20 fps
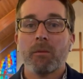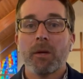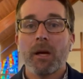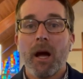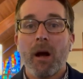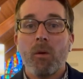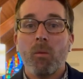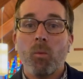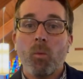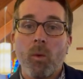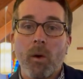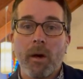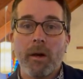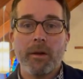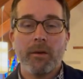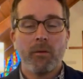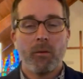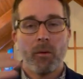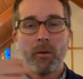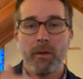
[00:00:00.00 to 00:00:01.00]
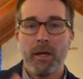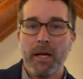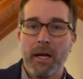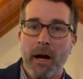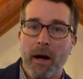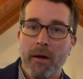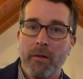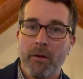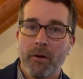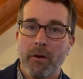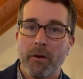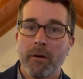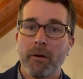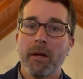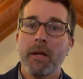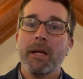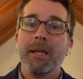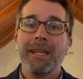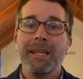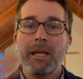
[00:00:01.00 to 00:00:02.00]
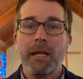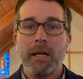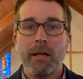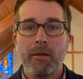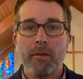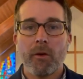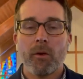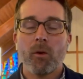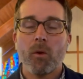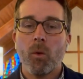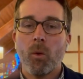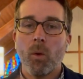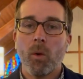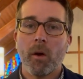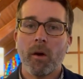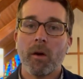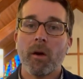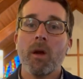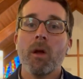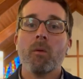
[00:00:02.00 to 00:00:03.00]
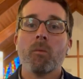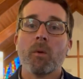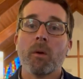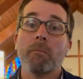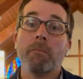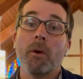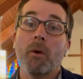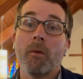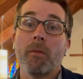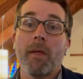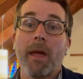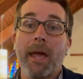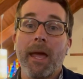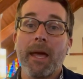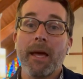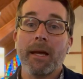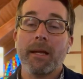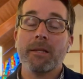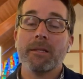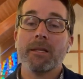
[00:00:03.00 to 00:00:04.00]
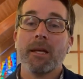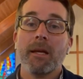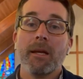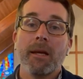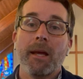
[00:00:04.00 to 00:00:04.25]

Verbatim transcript: We're not one or the other either or, we're both and.